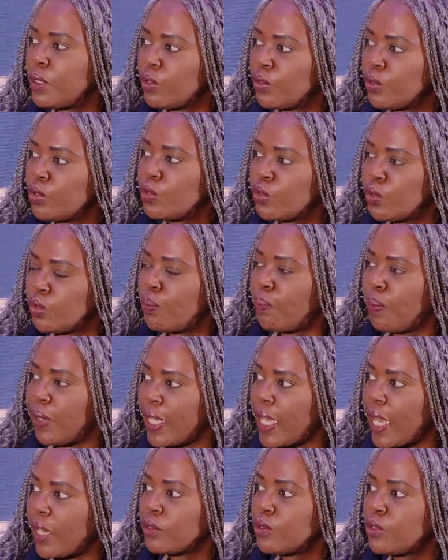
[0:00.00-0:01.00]
could
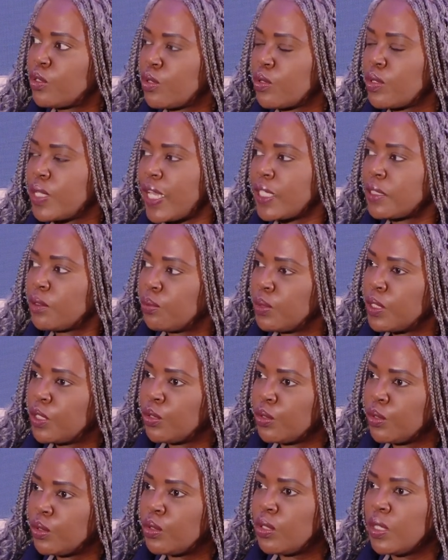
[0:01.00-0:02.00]
play out so that we
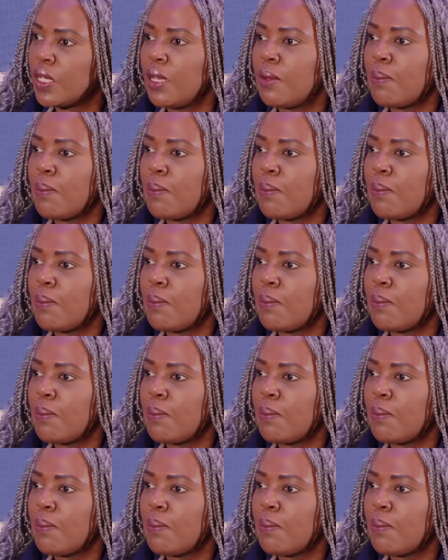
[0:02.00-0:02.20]
could